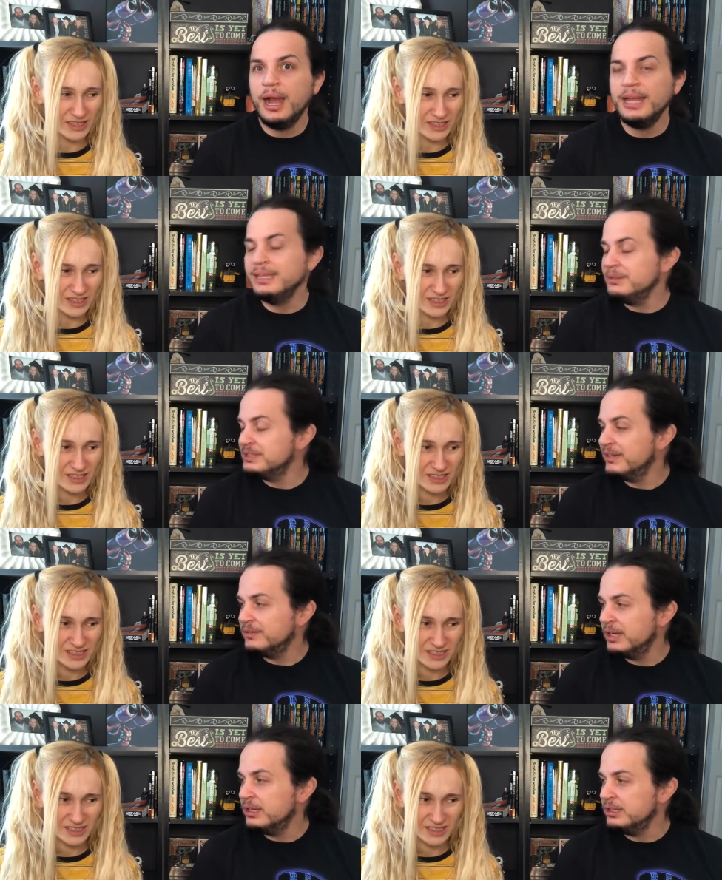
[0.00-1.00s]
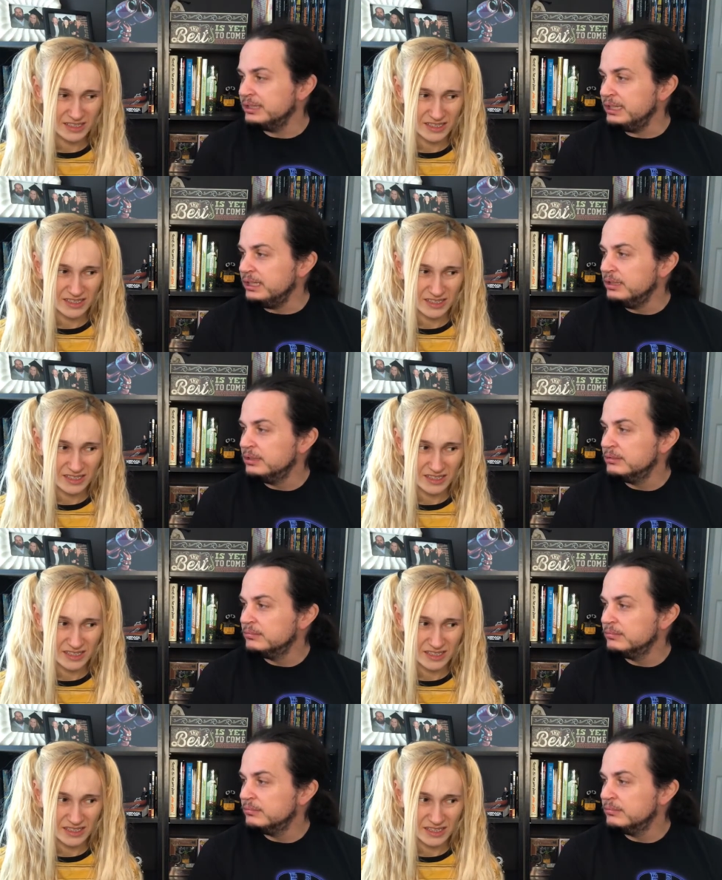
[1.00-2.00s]
Speaker 1: I think it was after I hugged D.
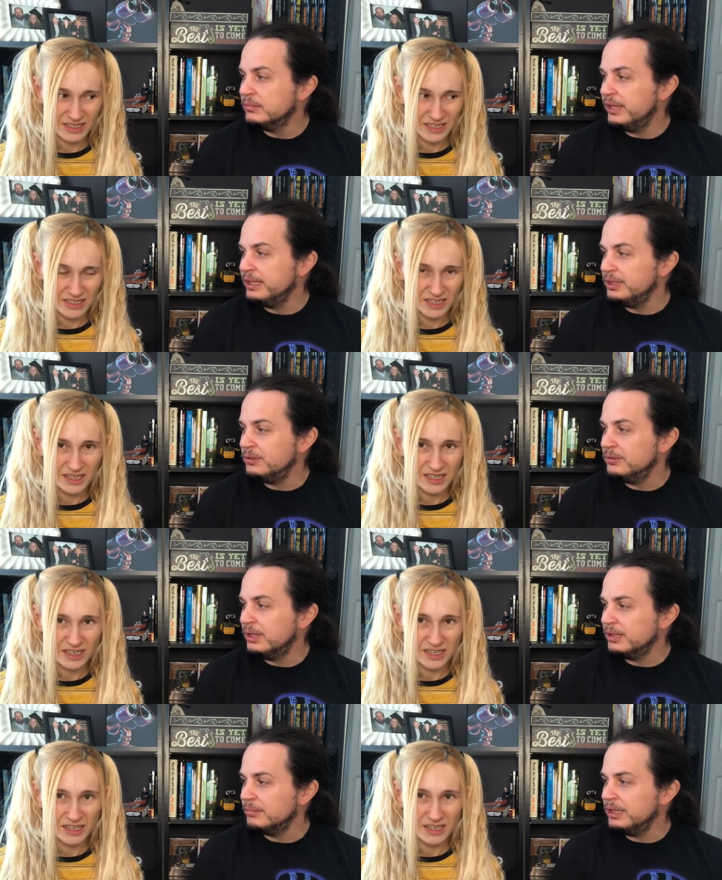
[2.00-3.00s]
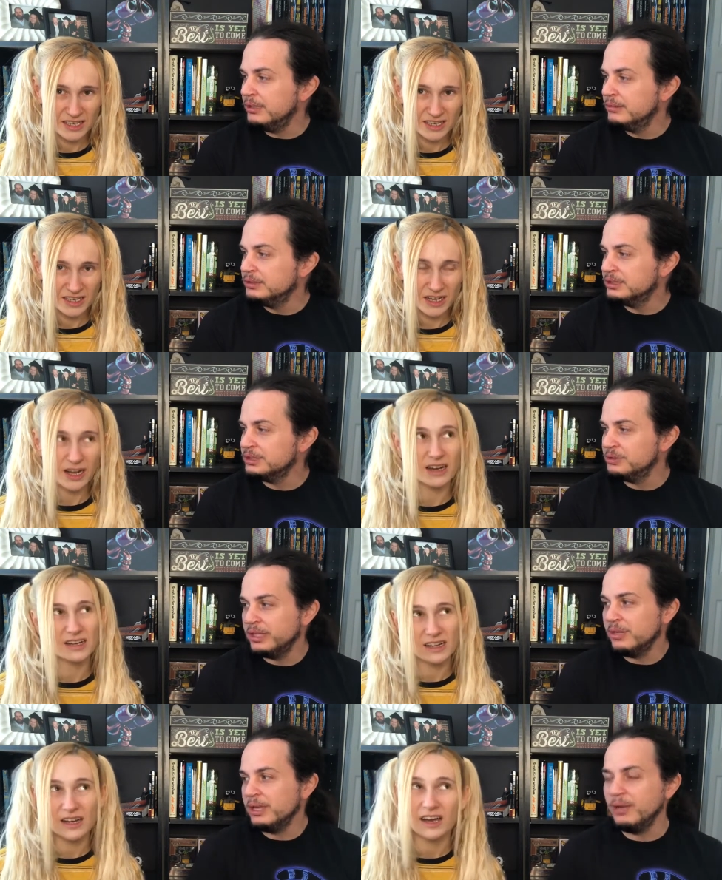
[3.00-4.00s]
I think you hugged me just because you're like,
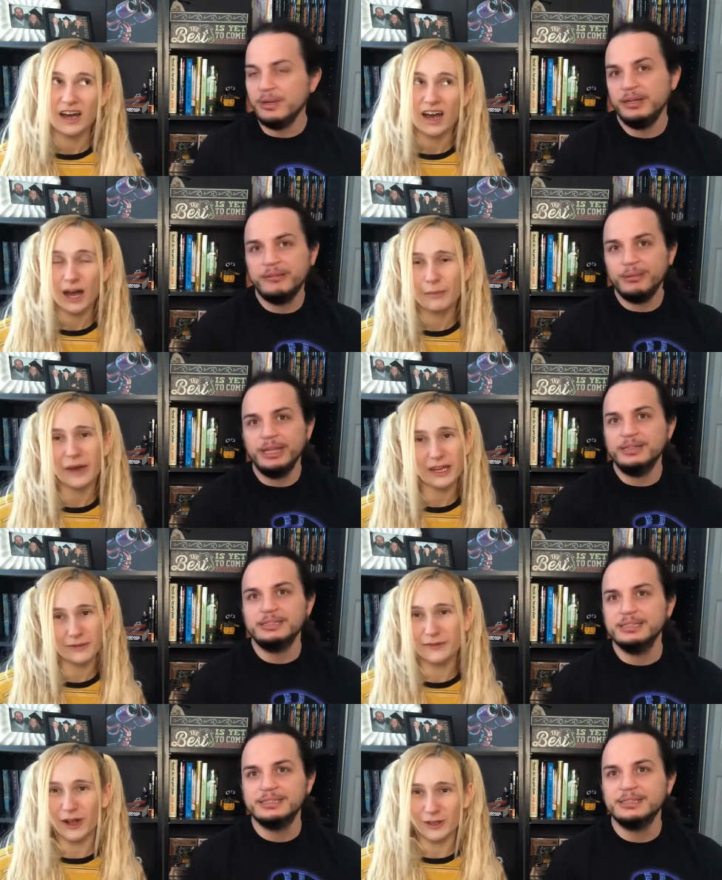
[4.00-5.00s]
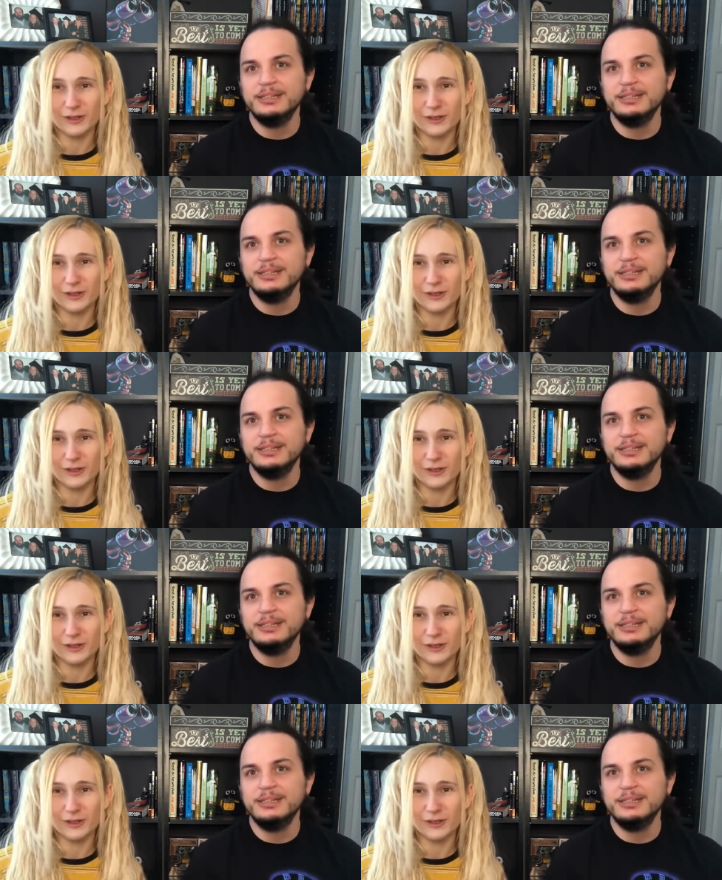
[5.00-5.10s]
okay, well, I might have followed